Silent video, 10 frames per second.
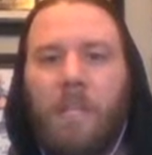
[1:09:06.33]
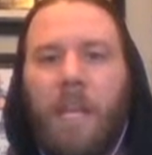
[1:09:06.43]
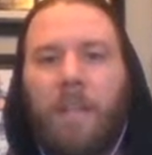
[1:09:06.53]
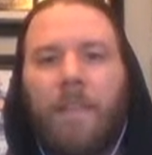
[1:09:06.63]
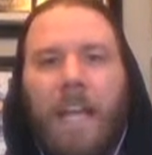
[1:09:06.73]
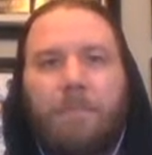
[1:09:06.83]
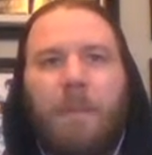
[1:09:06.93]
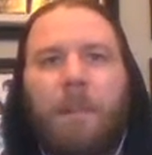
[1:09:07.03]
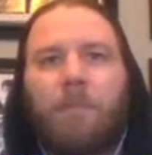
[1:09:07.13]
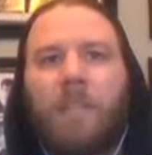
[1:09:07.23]
And last
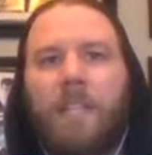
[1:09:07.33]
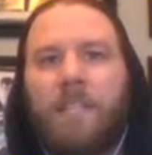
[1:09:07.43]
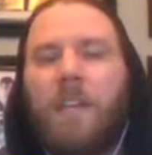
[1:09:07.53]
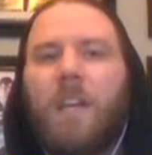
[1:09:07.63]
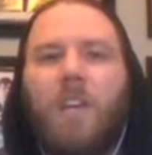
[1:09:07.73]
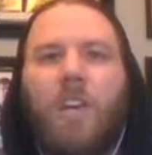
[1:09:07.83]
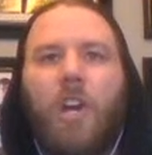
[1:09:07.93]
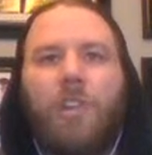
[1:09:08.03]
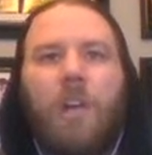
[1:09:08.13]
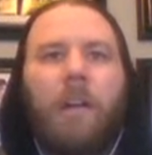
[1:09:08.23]
but never least,
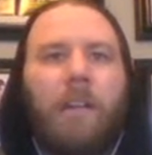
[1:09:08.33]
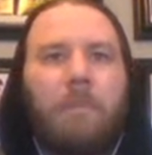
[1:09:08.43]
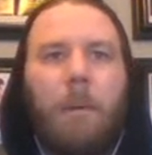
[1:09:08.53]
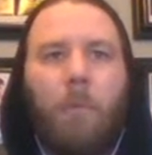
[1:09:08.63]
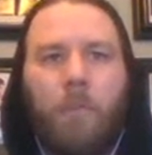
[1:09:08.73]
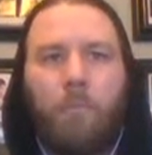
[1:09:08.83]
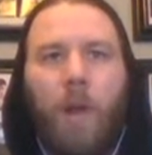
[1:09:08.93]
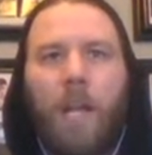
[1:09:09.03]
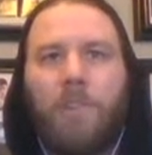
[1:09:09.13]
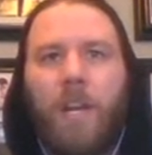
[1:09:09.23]
shout out to my brother
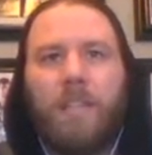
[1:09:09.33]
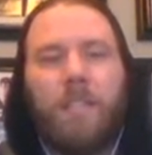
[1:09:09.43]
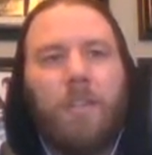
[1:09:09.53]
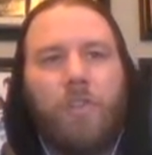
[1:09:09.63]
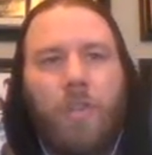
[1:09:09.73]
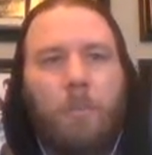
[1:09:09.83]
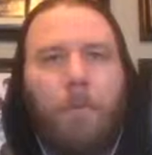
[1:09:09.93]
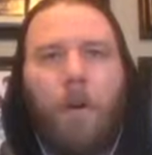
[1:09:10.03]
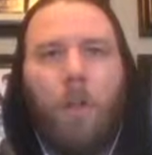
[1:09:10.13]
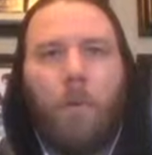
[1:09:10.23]
Brian Jensen. Shoot him
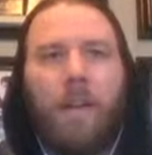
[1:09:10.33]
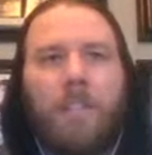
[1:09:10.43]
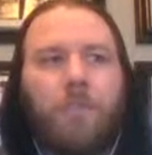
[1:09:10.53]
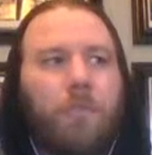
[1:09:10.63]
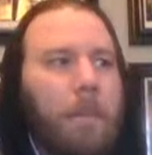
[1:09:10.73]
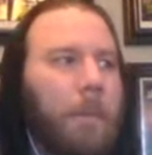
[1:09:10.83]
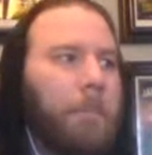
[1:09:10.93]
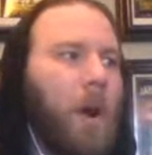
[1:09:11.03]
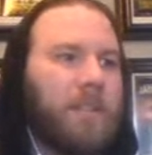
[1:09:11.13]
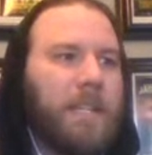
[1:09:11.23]
a follow on Instagram at
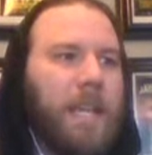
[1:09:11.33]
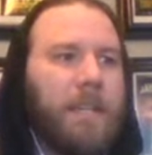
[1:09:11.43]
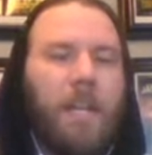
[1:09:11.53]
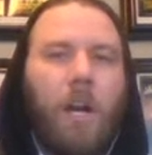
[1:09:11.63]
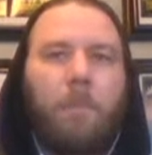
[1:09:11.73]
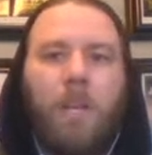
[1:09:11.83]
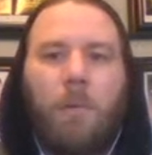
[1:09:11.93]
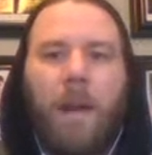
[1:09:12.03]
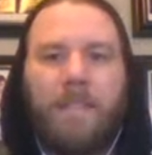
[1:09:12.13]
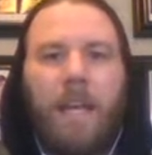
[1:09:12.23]
BoxingATL,
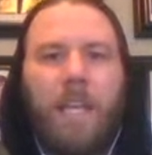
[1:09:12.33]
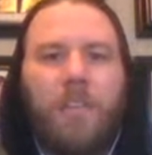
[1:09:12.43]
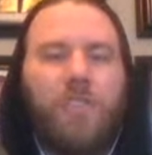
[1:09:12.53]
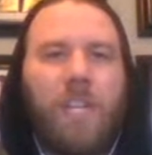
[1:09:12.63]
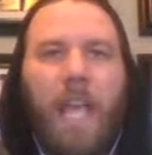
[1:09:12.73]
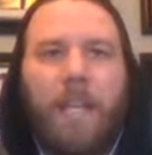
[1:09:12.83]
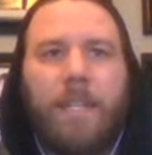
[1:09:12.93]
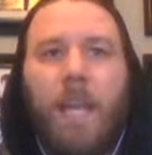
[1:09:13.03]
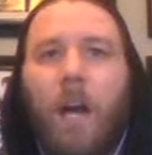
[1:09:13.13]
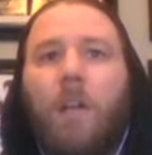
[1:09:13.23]

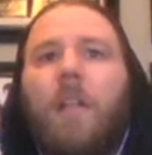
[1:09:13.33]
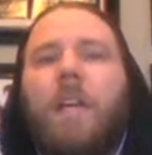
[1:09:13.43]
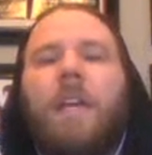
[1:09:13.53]
BoxingATL.